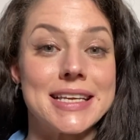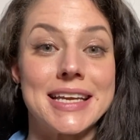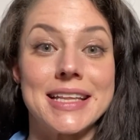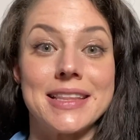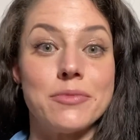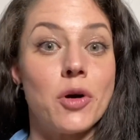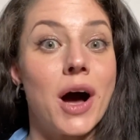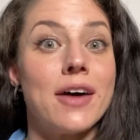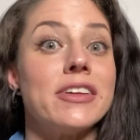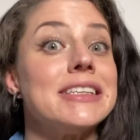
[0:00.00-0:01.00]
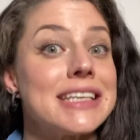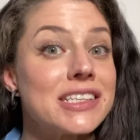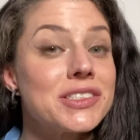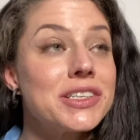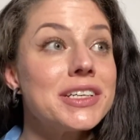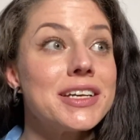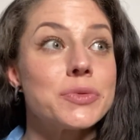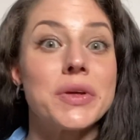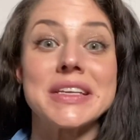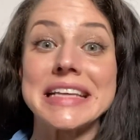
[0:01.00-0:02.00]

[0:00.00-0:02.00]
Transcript: in the Mojave Desert as well as